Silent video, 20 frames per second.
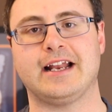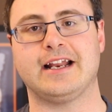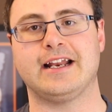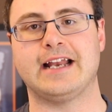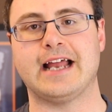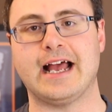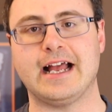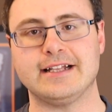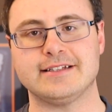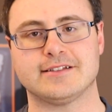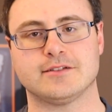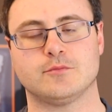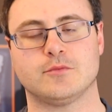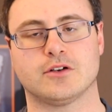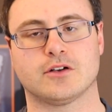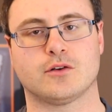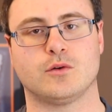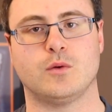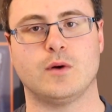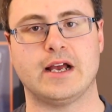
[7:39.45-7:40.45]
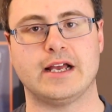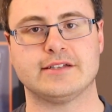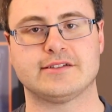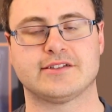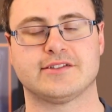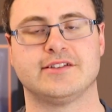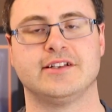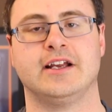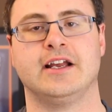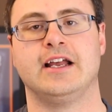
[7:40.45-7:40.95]
I'd had some
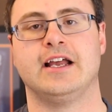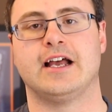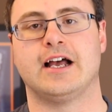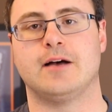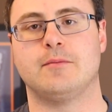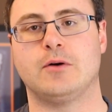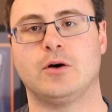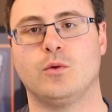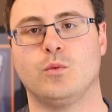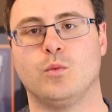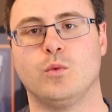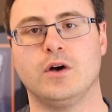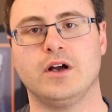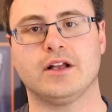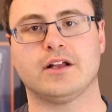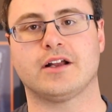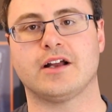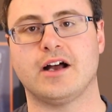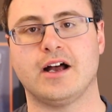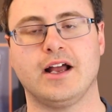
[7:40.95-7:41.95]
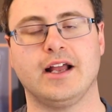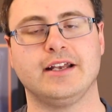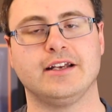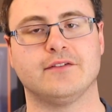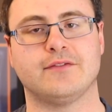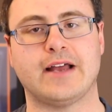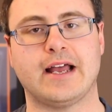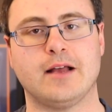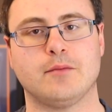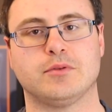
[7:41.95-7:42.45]
requests about what kind of
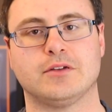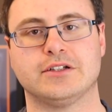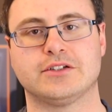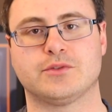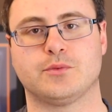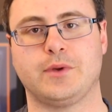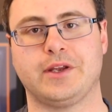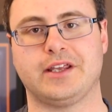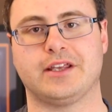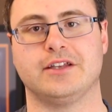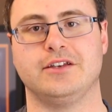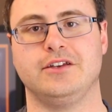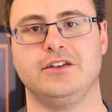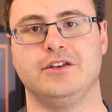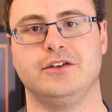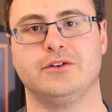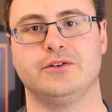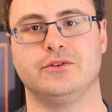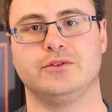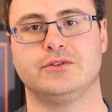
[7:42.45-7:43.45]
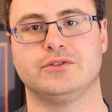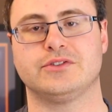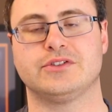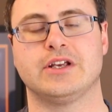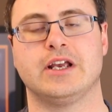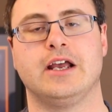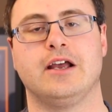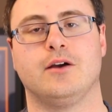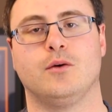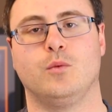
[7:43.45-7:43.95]
applets we can use
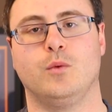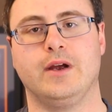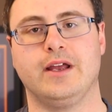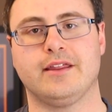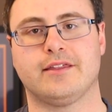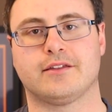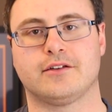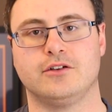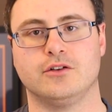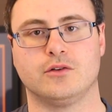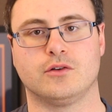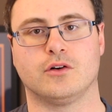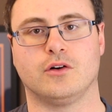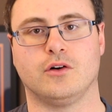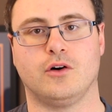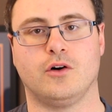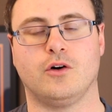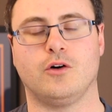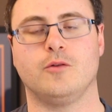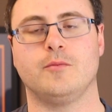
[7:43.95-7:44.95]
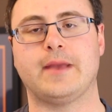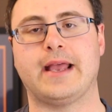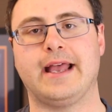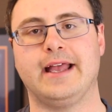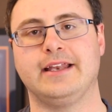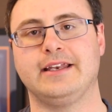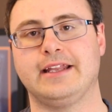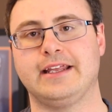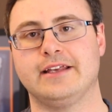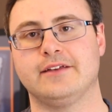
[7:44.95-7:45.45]
with Google Home
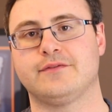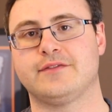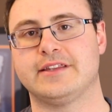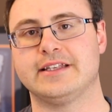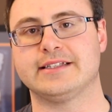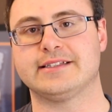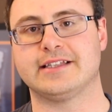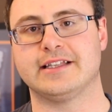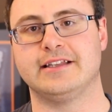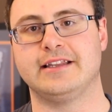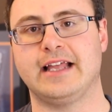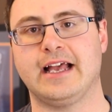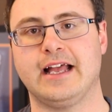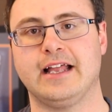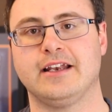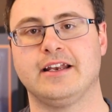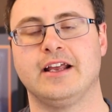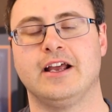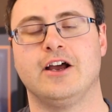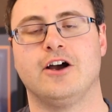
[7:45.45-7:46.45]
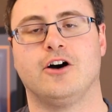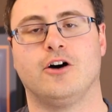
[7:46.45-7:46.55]
and If This Then That.